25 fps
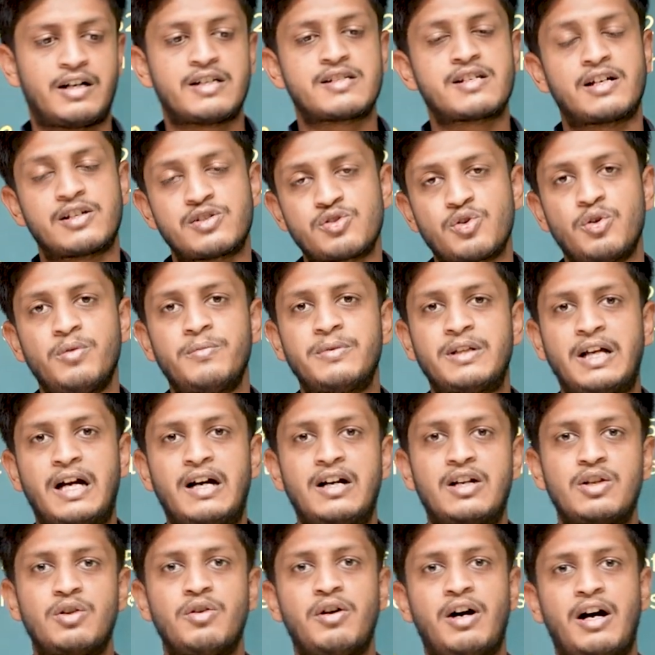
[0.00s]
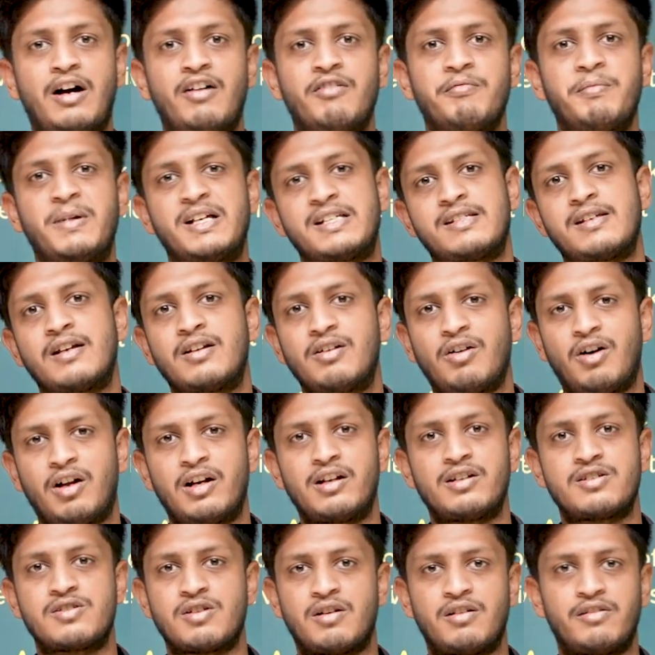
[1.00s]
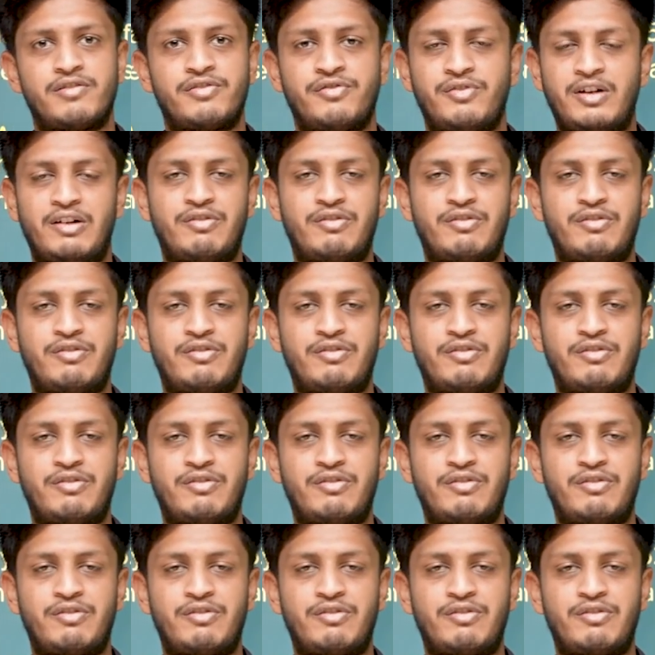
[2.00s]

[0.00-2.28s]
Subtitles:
is assumed that you have basic knowledge of